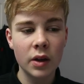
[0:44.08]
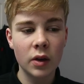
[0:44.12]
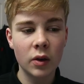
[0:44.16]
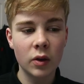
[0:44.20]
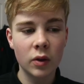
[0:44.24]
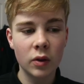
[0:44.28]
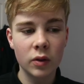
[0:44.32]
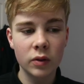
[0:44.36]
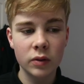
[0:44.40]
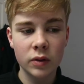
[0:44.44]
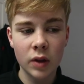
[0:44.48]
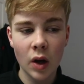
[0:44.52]

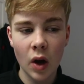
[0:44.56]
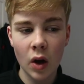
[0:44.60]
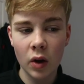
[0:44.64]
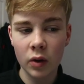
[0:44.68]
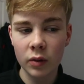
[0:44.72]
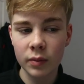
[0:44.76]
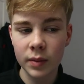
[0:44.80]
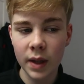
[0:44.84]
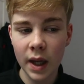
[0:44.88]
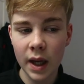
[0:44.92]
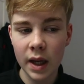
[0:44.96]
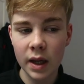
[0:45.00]
or
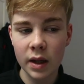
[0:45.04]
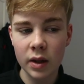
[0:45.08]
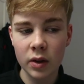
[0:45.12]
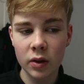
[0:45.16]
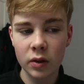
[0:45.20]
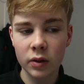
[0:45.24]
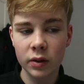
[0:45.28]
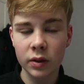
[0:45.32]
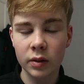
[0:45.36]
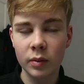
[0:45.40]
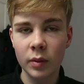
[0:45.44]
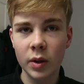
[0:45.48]
can't update
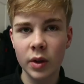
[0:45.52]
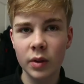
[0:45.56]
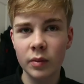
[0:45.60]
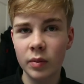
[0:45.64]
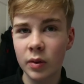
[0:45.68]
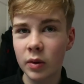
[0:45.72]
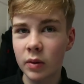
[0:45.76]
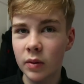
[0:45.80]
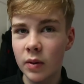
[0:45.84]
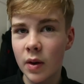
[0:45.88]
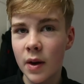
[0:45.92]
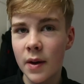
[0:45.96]
or something,
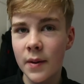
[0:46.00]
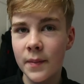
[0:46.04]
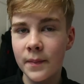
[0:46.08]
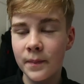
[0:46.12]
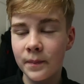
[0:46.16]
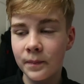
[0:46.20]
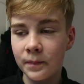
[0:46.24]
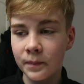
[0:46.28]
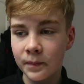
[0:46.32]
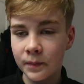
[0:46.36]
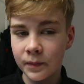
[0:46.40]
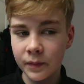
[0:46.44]
but
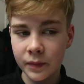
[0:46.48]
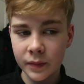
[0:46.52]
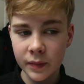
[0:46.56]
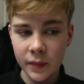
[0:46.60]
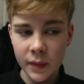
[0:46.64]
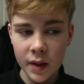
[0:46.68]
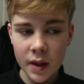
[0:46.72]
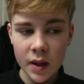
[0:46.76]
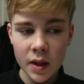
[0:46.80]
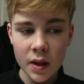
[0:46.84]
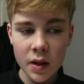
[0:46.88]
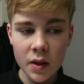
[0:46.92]
um,
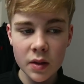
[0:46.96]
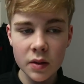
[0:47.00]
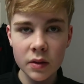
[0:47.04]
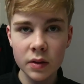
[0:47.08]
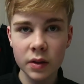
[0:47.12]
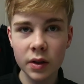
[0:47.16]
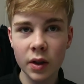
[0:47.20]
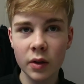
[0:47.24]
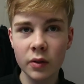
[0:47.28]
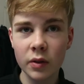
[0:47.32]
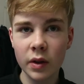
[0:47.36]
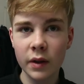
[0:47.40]

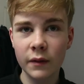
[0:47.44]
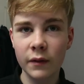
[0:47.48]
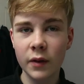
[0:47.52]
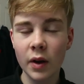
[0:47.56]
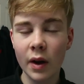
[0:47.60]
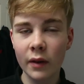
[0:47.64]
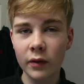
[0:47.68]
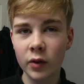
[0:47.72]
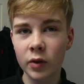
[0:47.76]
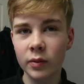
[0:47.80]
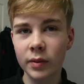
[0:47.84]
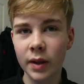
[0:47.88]
so if you
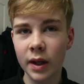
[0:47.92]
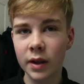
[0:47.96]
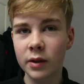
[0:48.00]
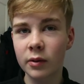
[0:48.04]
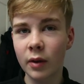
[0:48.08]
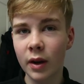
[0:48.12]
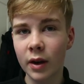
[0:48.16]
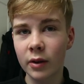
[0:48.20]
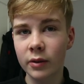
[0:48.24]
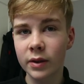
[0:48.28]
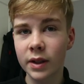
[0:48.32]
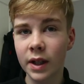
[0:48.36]
haven't updated
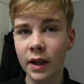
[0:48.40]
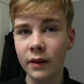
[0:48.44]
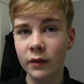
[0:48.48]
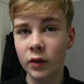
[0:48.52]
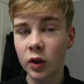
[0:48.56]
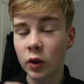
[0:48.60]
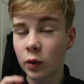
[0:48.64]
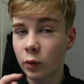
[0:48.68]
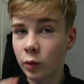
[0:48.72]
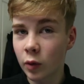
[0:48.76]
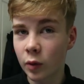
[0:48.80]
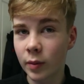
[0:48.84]
to i O S
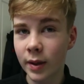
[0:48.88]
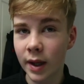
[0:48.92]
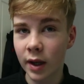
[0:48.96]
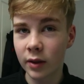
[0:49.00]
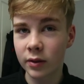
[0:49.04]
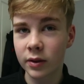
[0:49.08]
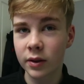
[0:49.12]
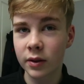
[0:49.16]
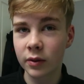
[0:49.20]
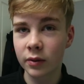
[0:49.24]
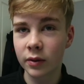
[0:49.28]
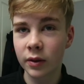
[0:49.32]
eleven you will be able
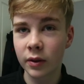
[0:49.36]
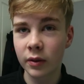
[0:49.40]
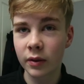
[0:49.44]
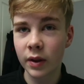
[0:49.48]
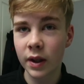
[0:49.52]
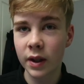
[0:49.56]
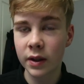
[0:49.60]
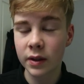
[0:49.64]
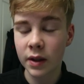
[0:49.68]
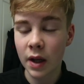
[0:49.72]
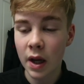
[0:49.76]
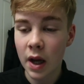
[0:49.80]
to still do
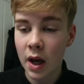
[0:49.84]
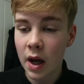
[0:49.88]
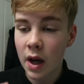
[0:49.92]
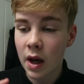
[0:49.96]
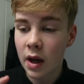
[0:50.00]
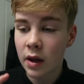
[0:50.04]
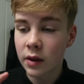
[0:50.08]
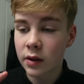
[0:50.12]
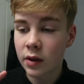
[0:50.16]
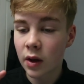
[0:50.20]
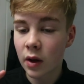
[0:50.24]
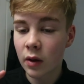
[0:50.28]
this.
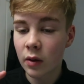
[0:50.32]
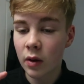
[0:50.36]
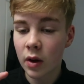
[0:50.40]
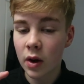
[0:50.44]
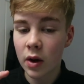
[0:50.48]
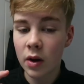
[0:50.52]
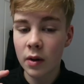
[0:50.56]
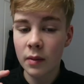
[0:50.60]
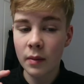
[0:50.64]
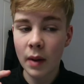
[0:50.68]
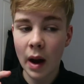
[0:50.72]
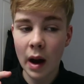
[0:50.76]

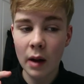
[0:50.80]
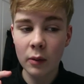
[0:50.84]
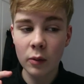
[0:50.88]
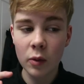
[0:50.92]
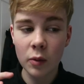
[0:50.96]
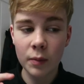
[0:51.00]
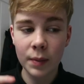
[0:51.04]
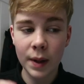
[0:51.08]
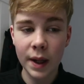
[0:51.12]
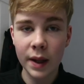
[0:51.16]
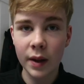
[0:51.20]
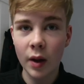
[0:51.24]
So um, I
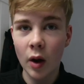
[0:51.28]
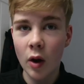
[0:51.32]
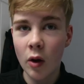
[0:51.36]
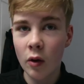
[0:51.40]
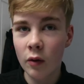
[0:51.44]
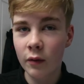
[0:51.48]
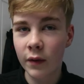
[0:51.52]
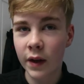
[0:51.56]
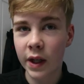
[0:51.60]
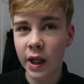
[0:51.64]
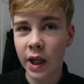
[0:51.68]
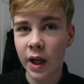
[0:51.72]
will play the
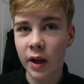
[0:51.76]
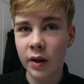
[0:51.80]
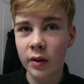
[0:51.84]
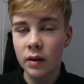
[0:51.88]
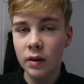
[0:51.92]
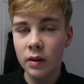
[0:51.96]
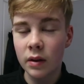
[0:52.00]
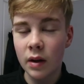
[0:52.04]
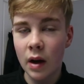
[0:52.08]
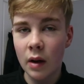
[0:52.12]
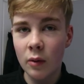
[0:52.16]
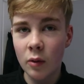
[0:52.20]
whole video,
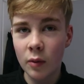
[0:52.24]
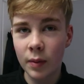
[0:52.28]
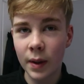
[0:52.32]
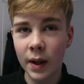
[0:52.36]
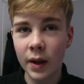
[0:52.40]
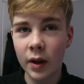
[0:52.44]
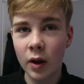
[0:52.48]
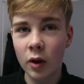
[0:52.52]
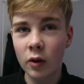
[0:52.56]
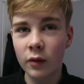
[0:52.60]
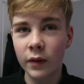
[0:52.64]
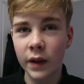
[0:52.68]
I will
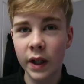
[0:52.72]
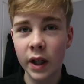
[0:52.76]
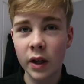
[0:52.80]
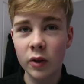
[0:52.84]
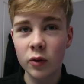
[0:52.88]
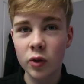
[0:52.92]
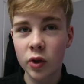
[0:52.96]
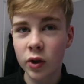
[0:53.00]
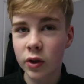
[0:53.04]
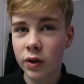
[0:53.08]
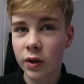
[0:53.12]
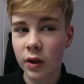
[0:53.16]
play the whole video
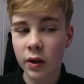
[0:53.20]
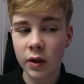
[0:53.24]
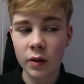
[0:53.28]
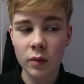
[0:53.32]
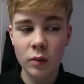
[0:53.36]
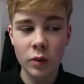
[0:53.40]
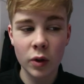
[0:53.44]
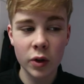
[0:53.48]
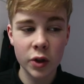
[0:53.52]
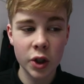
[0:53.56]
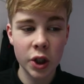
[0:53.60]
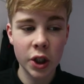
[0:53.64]
just so you
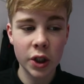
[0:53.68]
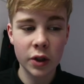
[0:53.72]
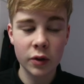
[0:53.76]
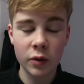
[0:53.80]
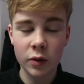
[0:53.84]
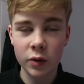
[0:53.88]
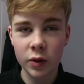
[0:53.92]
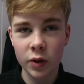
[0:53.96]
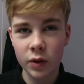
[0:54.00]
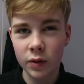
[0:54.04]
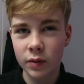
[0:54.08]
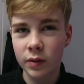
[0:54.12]
can watch it
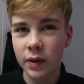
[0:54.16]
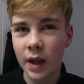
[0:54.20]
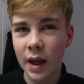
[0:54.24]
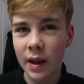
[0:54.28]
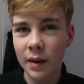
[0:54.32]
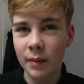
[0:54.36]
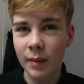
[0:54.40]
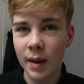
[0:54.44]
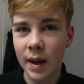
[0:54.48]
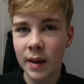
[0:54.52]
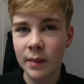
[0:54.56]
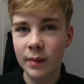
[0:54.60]
or just get
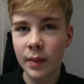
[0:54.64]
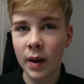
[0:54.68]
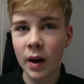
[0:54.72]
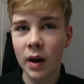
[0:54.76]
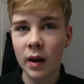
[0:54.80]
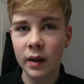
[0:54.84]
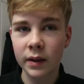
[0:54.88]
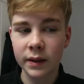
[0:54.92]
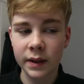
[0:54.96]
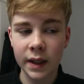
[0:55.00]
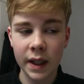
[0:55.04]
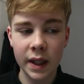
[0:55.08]
the main
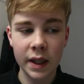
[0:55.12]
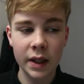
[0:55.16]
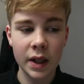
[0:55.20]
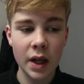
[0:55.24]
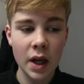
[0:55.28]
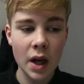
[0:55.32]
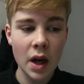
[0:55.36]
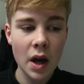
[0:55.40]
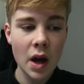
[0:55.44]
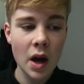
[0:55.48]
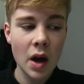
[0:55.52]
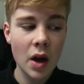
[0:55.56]
parts in,
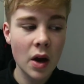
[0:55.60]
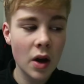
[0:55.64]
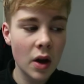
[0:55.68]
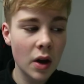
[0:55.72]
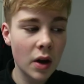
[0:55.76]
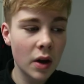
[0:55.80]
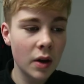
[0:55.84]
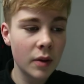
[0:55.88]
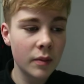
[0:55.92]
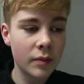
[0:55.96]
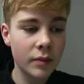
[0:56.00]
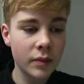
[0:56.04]

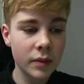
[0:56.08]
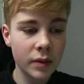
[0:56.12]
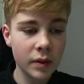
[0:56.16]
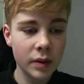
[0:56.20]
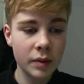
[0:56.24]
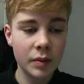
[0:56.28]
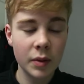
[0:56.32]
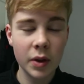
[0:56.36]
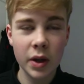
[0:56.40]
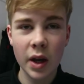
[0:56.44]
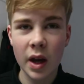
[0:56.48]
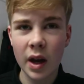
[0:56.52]
um,
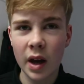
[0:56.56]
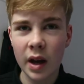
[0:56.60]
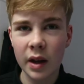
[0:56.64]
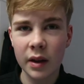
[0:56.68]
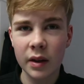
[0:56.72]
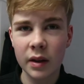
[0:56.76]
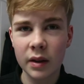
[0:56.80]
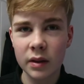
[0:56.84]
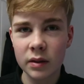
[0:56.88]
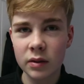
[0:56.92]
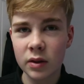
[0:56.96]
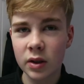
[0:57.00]
but yeah,
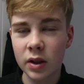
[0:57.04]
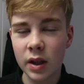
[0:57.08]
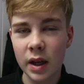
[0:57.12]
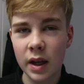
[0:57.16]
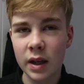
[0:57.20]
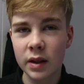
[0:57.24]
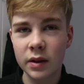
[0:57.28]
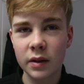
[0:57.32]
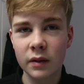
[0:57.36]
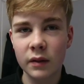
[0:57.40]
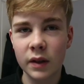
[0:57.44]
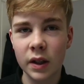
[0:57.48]

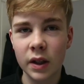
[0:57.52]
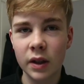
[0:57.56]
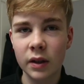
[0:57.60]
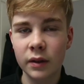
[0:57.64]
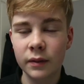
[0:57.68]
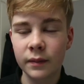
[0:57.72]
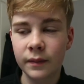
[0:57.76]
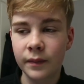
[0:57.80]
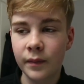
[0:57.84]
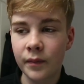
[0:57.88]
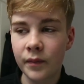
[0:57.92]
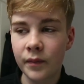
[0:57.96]
here's the video.